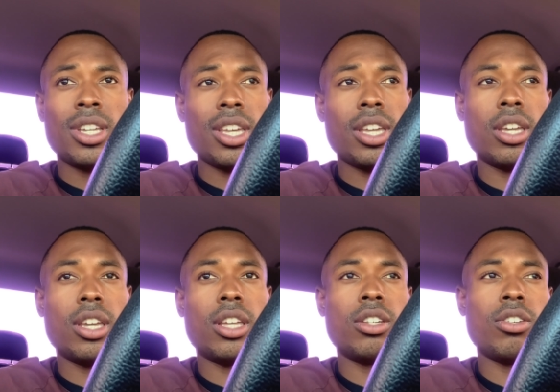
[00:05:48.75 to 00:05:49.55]

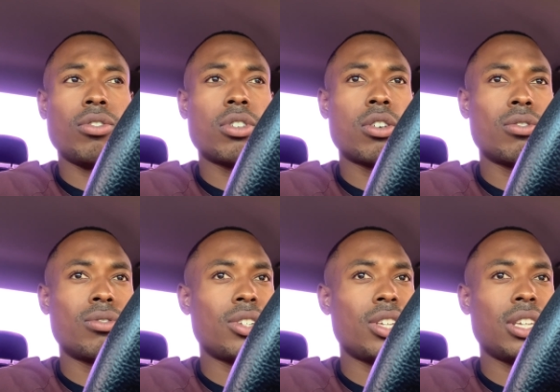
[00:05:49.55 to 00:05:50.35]
And you know,
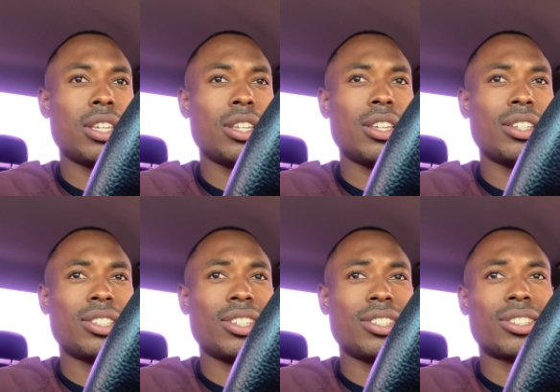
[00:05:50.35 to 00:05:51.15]
it,
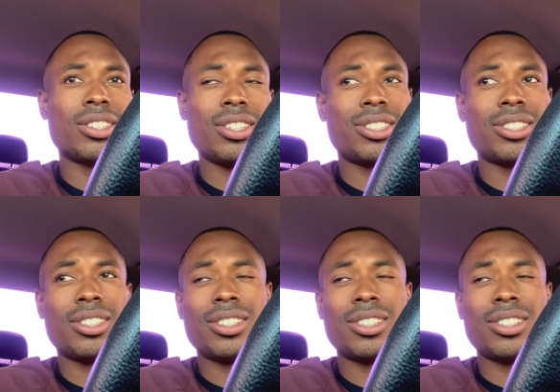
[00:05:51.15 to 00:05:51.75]
it's, it's, it's,